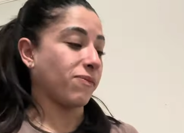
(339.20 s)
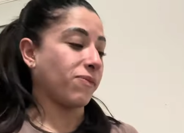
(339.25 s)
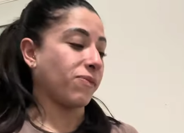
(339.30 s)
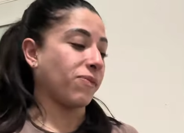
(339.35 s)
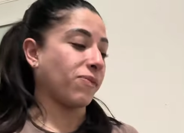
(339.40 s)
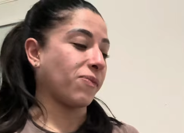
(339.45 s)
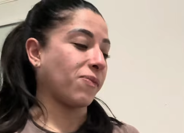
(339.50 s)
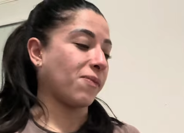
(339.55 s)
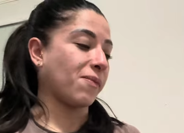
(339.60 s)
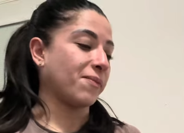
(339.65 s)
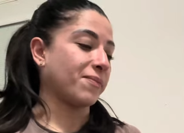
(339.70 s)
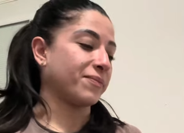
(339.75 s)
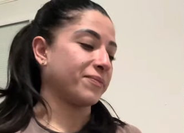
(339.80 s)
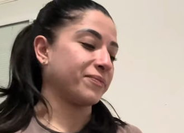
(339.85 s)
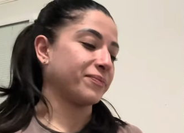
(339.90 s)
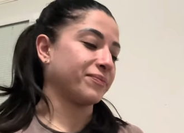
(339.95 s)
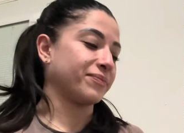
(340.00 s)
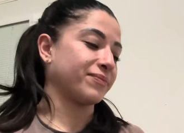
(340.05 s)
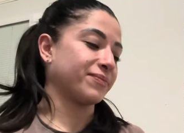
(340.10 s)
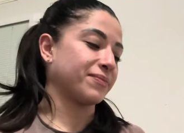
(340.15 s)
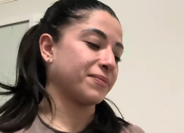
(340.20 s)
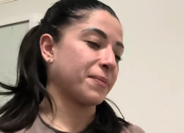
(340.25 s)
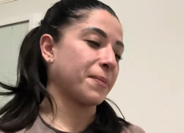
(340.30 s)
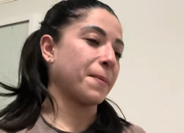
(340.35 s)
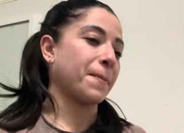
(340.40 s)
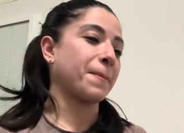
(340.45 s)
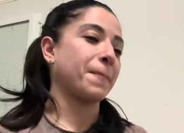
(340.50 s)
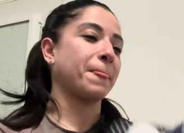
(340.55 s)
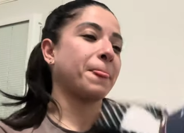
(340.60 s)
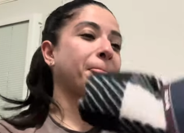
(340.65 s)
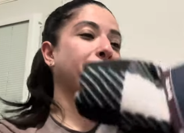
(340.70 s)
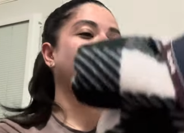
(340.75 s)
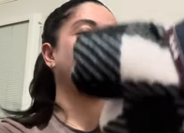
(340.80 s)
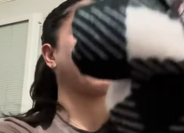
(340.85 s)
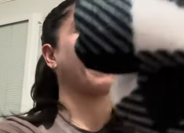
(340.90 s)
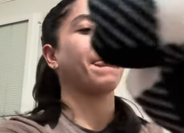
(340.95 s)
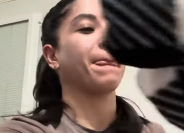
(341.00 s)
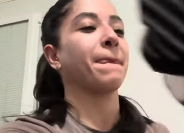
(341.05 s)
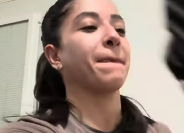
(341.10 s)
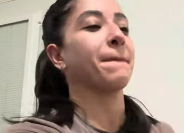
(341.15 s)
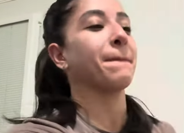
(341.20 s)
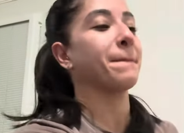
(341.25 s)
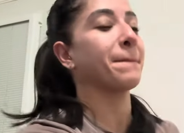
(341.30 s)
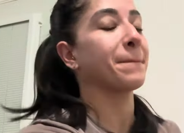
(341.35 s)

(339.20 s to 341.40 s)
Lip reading: Nobody speaks.